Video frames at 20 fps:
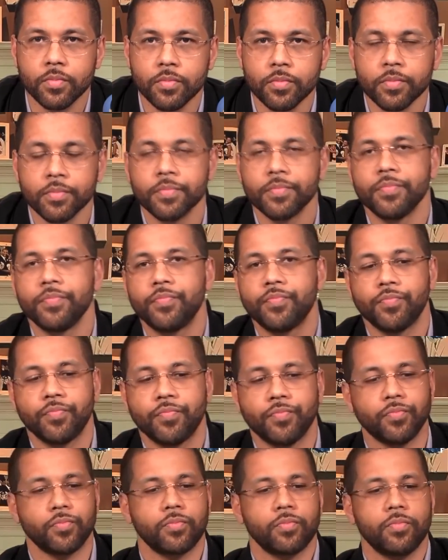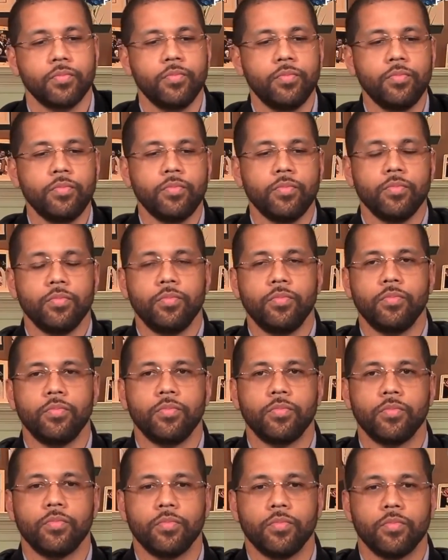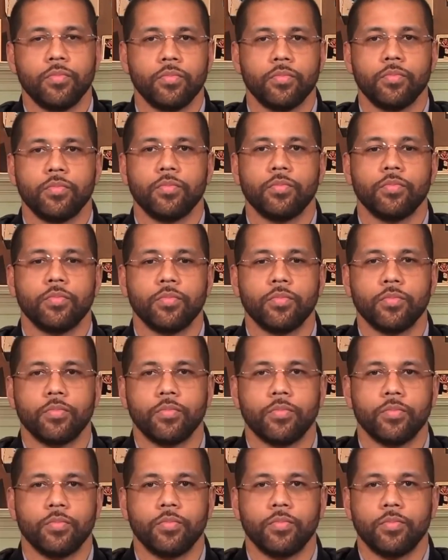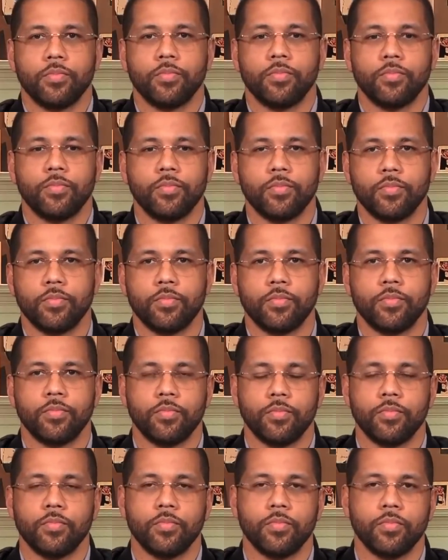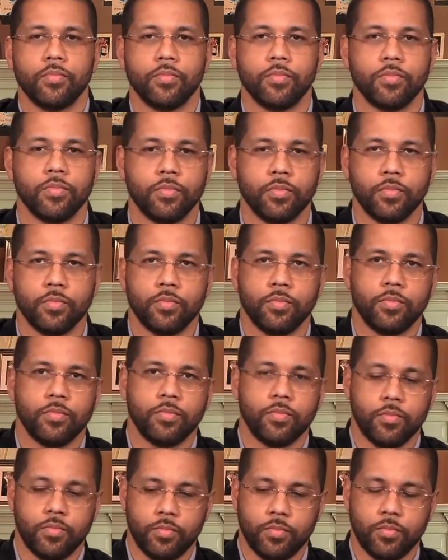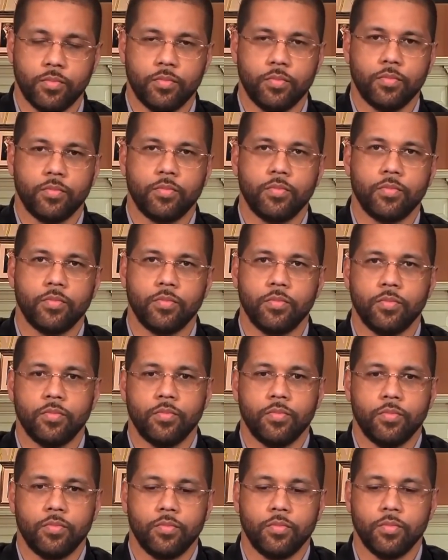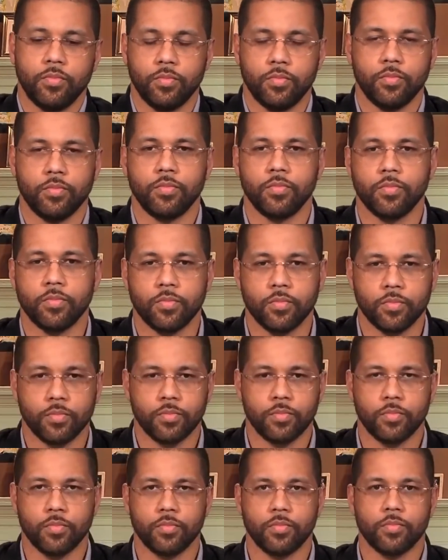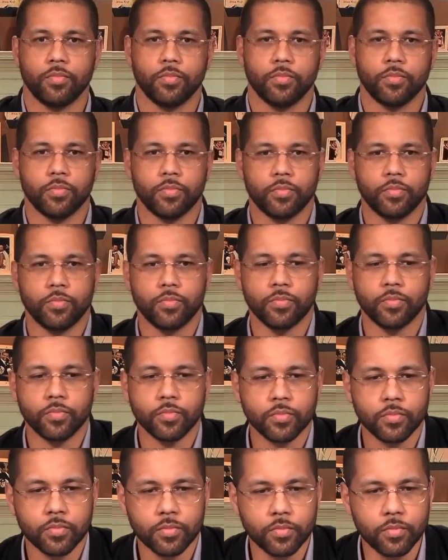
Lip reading: No words are spoken by the person on screen.